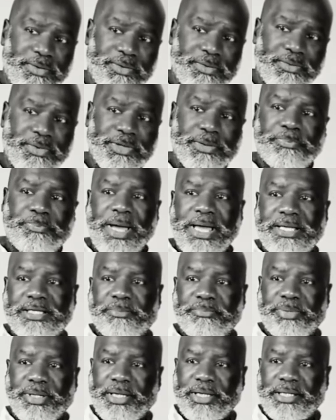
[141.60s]
with the
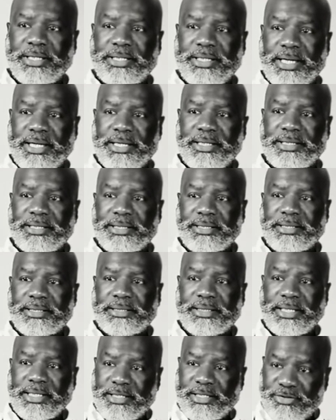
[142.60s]
possibility that
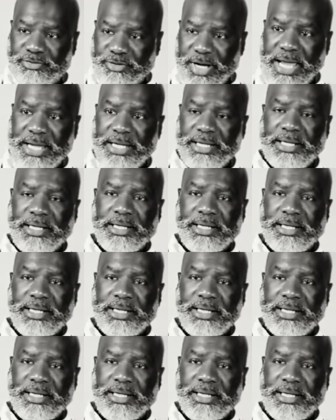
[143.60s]
he's right.